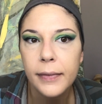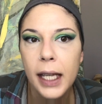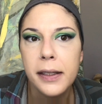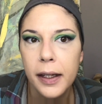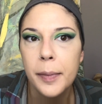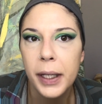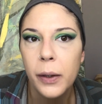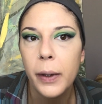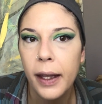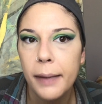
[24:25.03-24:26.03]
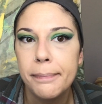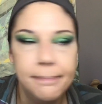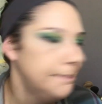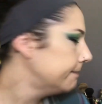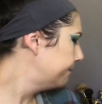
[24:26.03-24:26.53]
It's gonna be okay.
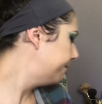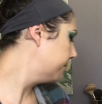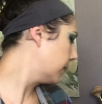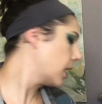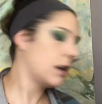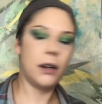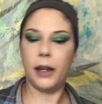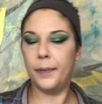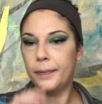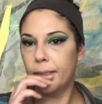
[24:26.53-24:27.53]
All right.